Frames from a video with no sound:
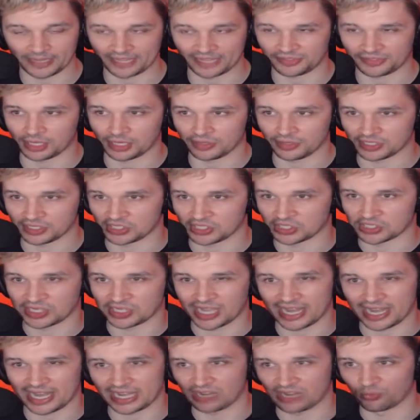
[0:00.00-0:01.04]
there, this is
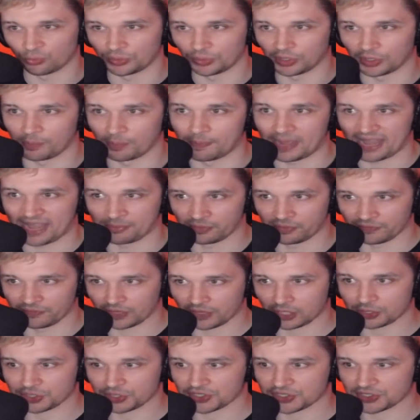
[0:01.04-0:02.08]
not a real Bible
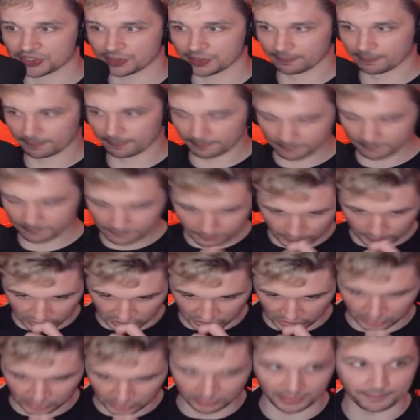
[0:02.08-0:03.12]
verse.
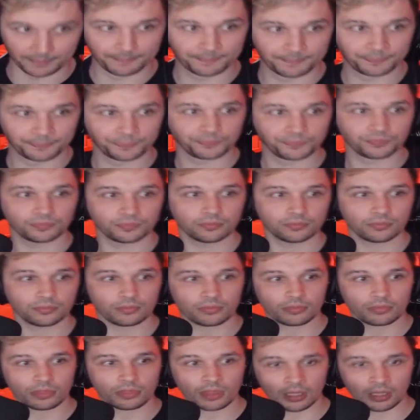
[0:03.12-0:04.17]
Excuse me.
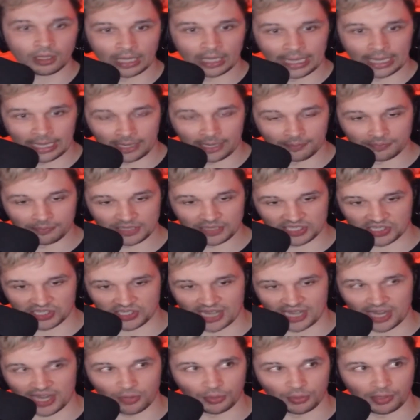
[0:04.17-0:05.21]
This is
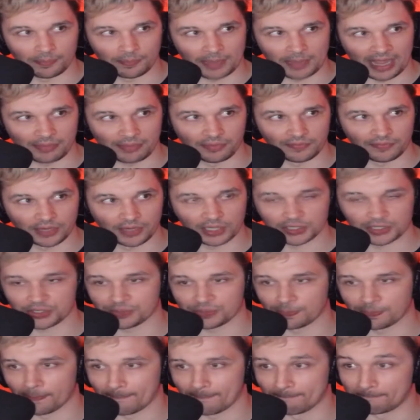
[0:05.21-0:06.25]
not a real Bible verse,
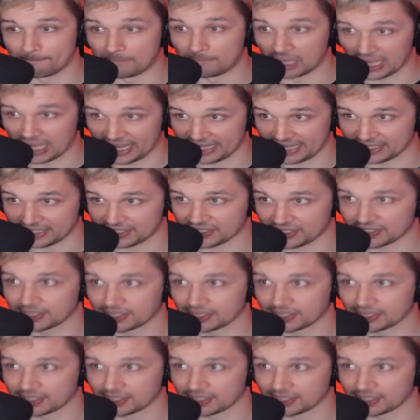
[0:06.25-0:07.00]
but